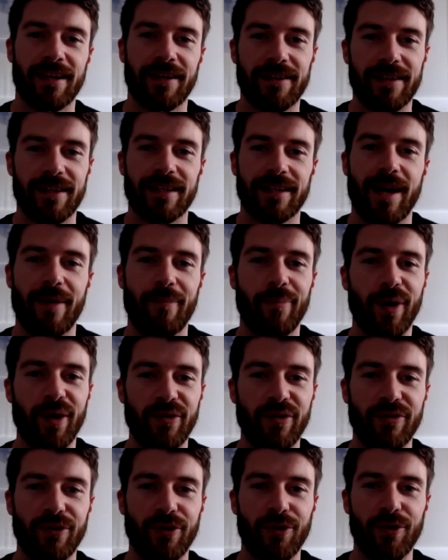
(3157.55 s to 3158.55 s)
I think that
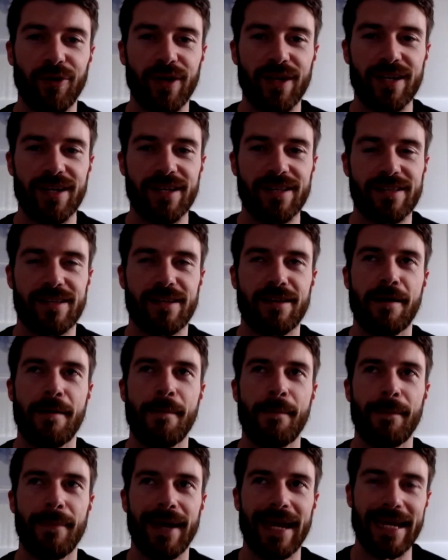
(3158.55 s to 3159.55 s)
buffer is
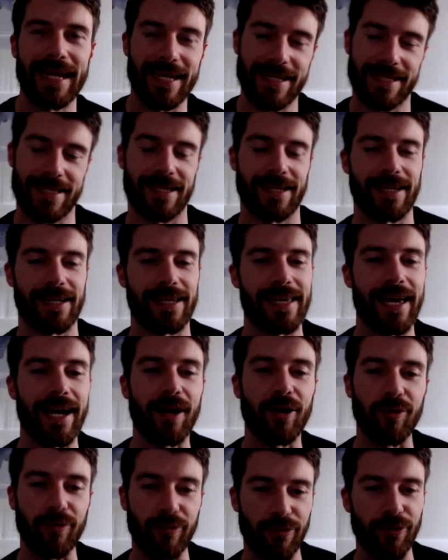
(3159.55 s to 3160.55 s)
amazingly
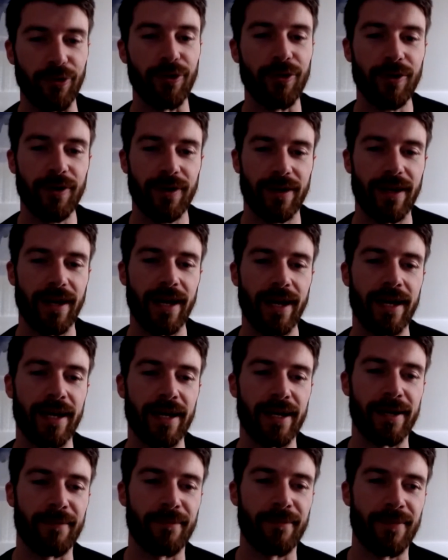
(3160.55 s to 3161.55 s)
helpful.
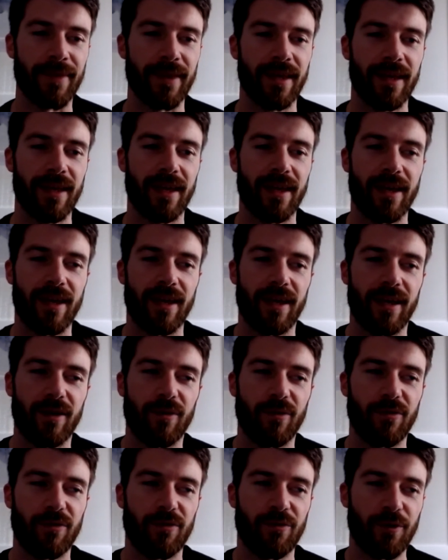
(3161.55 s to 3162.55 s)

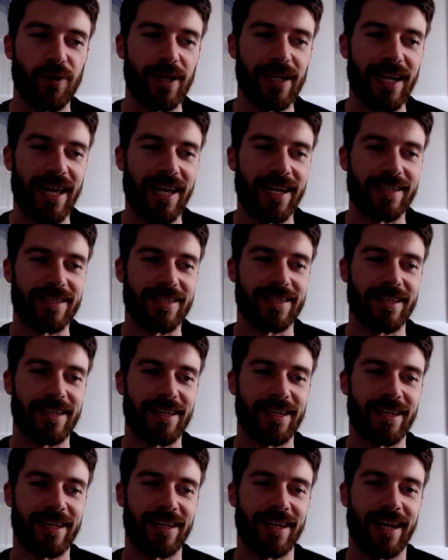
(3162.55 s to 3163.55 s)

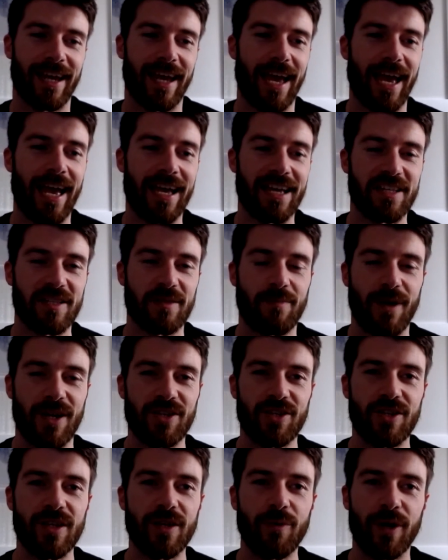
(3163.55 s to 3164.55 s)
Freelancing,
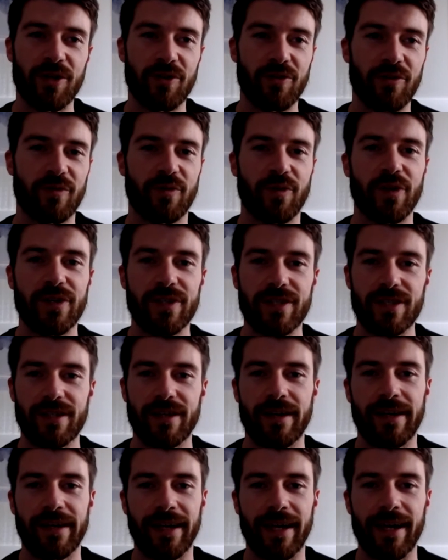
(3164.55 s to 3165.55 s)
especially when you're first
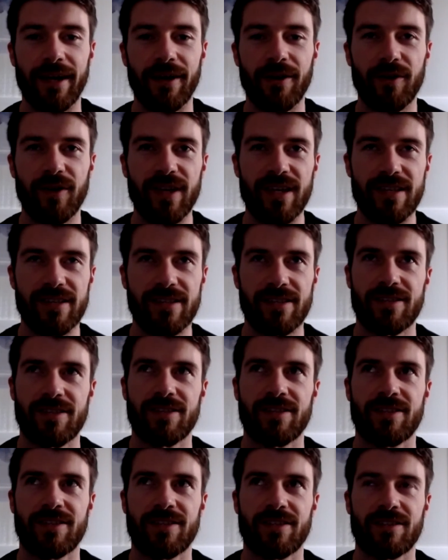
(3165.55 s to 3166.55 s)
starting out,
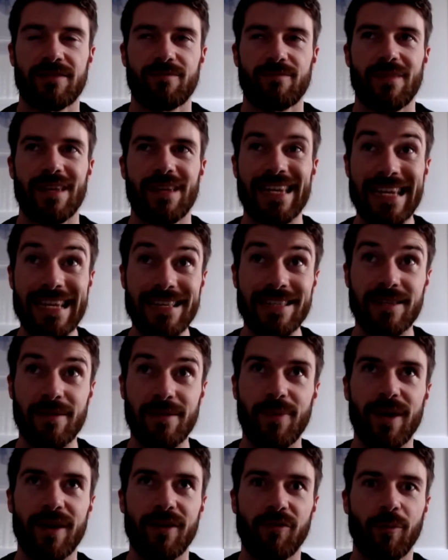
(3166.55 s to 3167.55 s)
is a
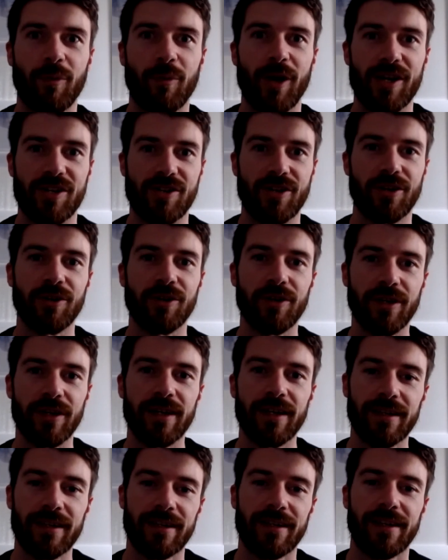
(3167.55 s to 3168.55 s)
bit of a pressure cooker.